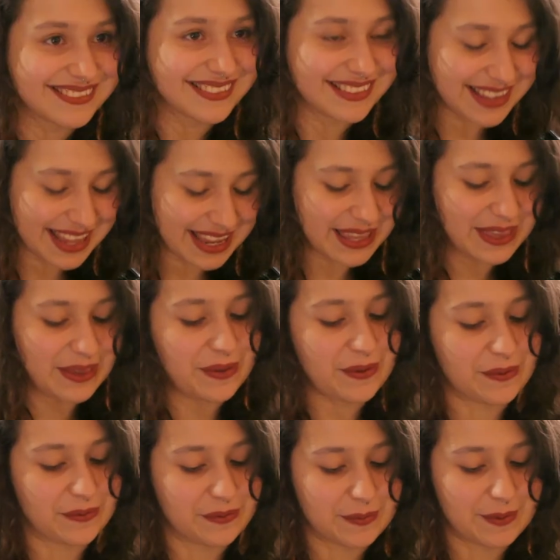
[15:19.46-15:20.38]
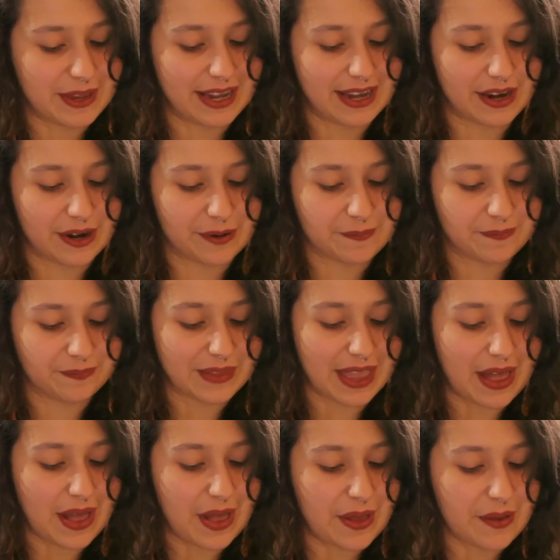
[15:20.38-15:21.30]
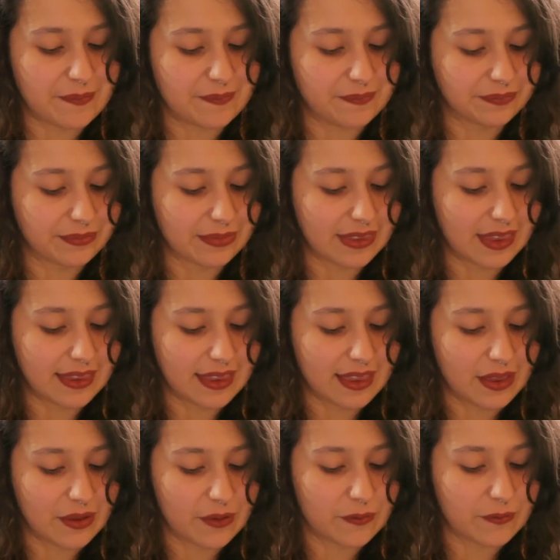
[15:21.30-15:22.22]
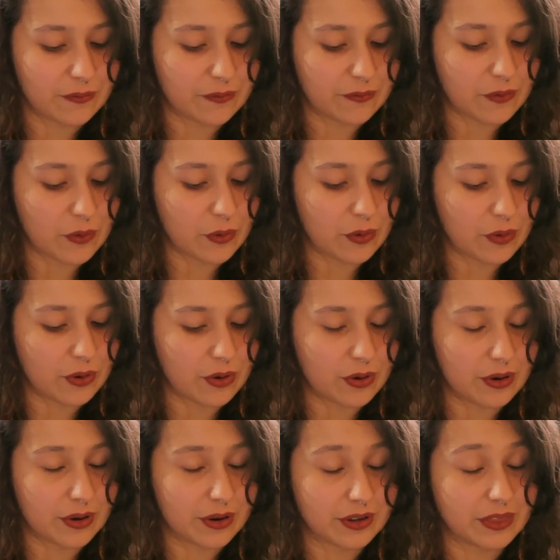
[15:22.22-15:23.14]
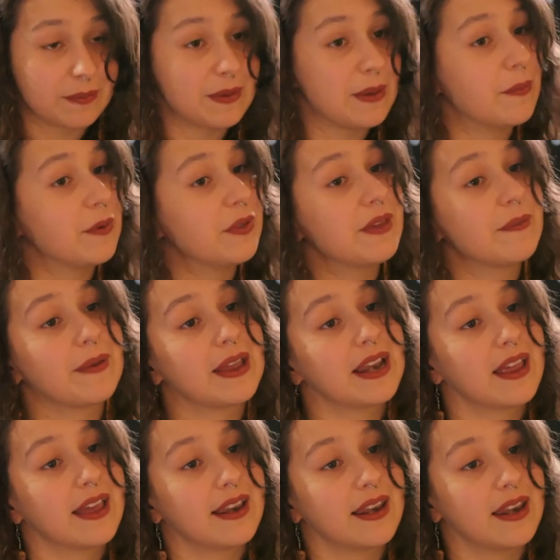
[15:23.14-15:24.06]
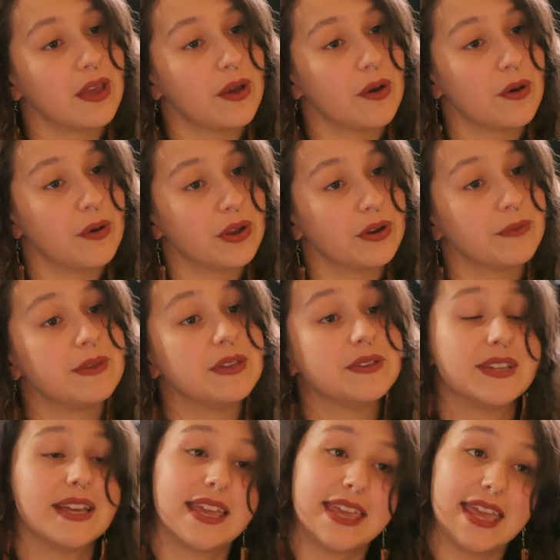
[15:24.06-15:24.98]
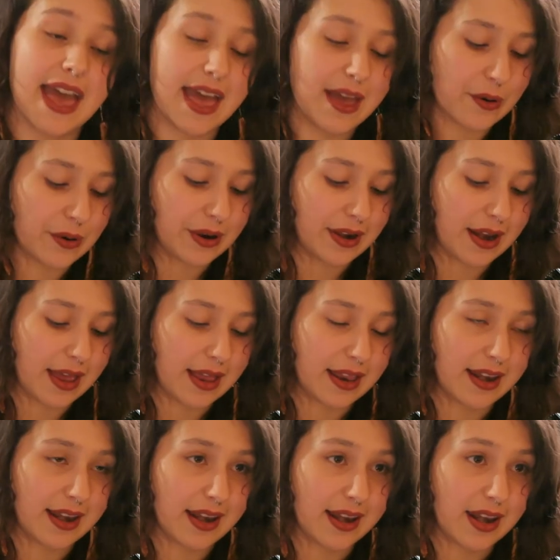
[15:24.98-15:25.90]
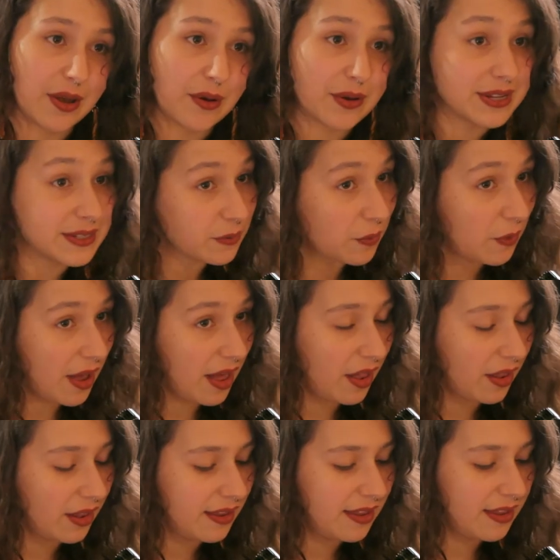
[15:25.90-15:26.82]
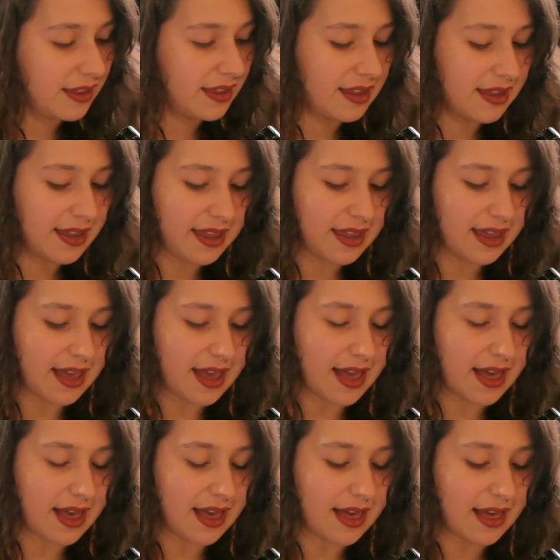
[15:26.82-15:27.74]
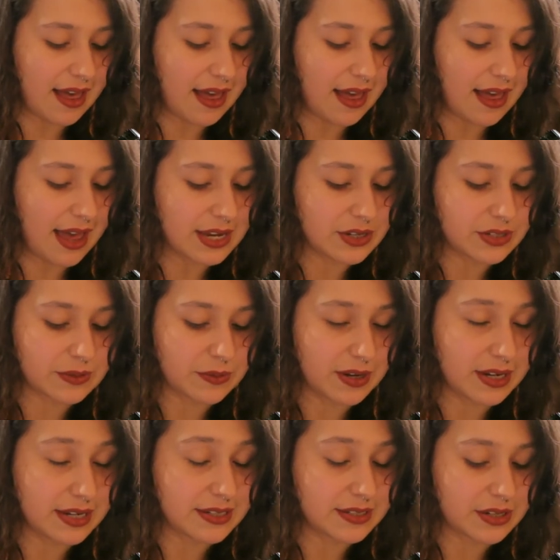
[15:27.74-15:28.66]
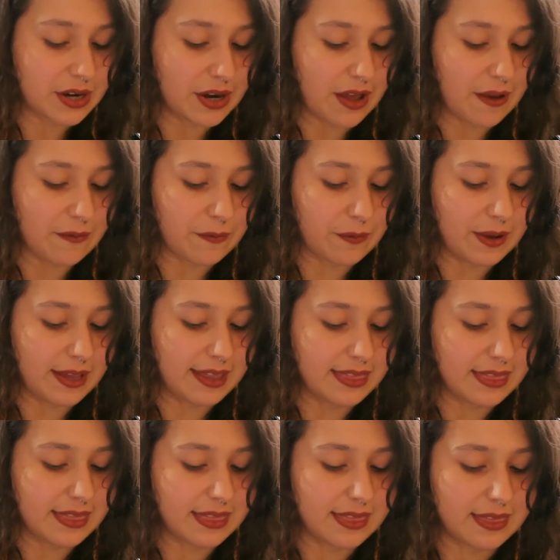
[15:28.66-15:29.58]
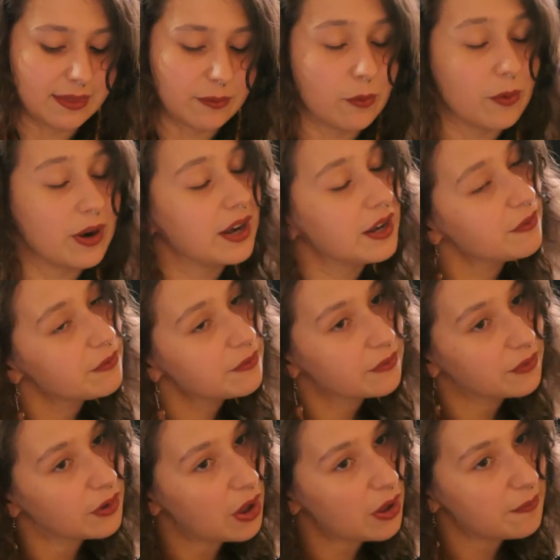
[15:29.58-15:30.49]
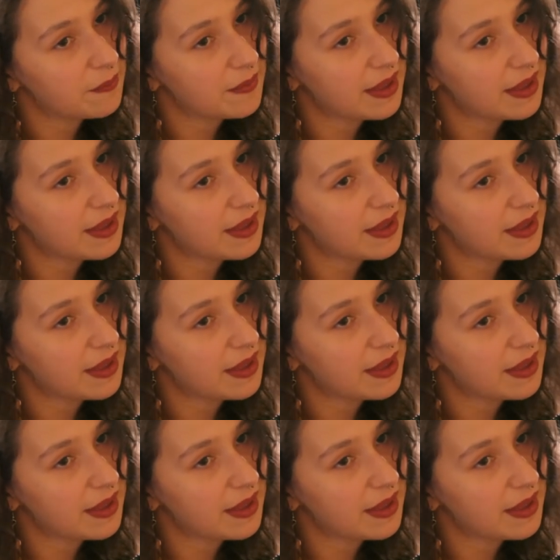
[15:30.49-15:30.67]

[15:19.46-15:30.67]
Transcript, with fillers: Thank you for being here. Um, for the people that might not know your music yet or not know it as well, uh, I just wanted to start off with, where are you from